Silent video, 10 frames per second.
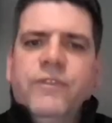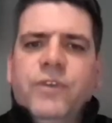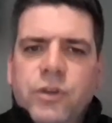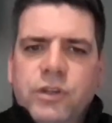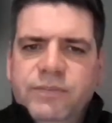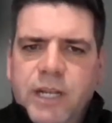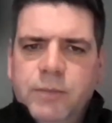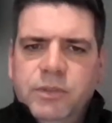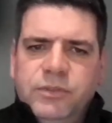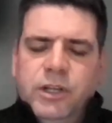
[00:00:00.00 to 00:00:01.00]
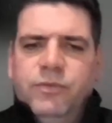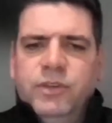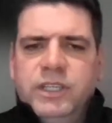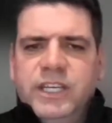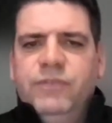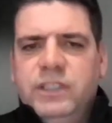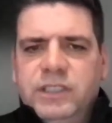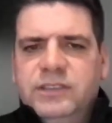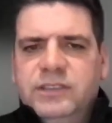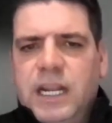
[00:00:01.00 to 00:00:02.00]
further development, you know, for the
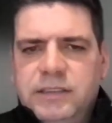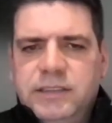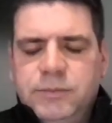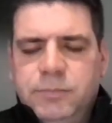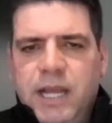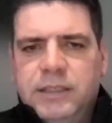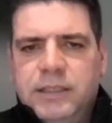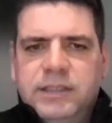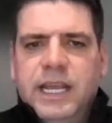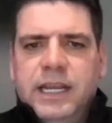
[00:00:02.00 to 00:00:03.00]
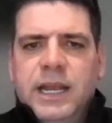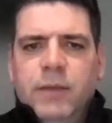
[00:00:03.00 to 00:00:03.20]
gifted and talented players there.